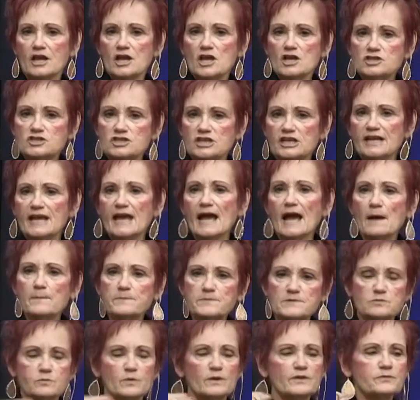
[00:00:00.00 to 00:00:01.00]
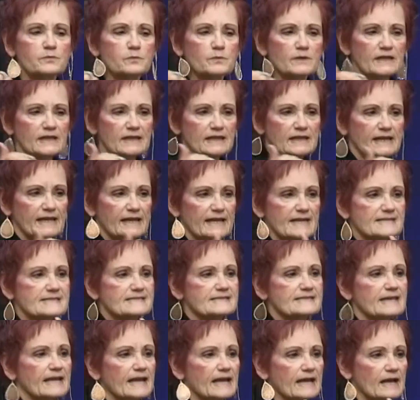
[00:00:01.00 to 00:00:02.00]
She helps with
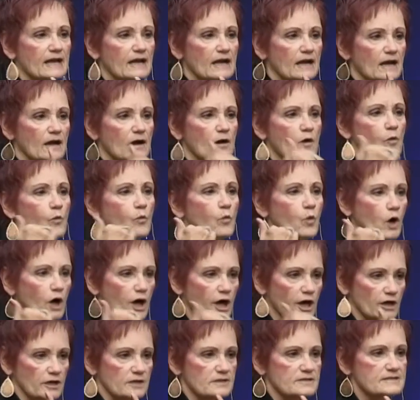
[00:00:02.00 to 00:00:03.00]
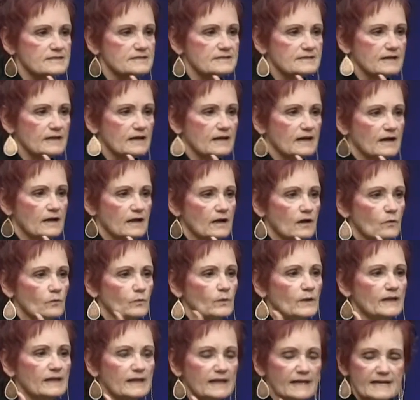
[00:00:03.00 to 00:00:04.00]
releasing words,
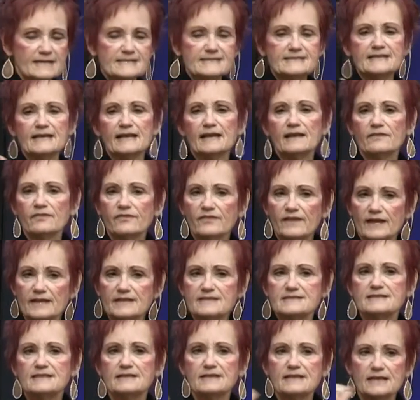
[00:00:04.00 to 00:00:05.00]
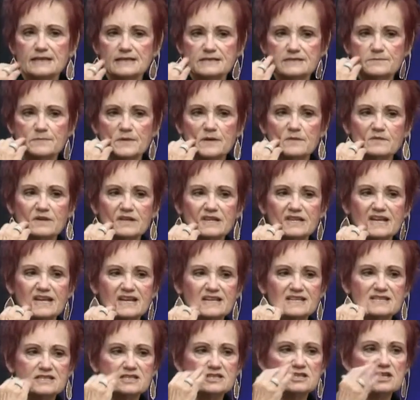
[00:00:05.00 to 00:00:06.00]
releasing things that need to be
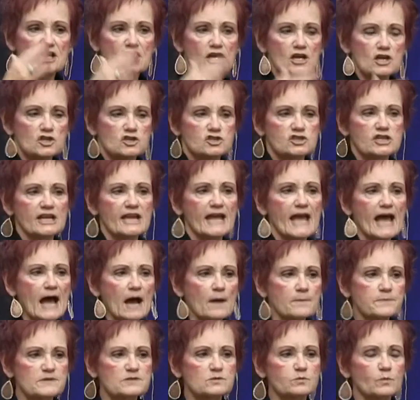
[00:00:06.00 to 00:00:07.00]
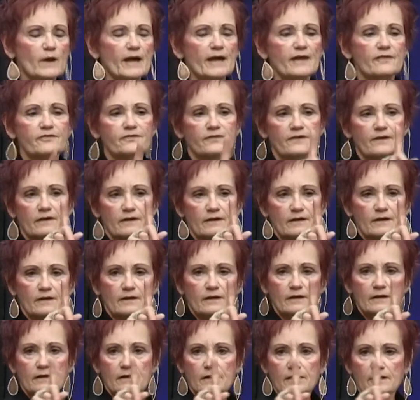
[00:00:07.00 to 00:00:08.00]
released. She helps with
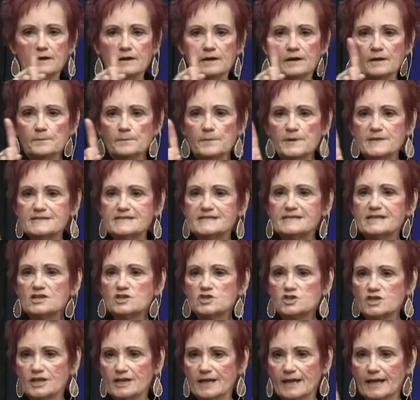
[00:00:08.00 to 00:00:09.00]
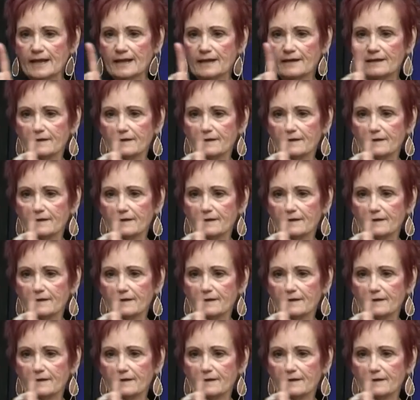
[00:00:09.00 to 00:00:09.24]
positioning.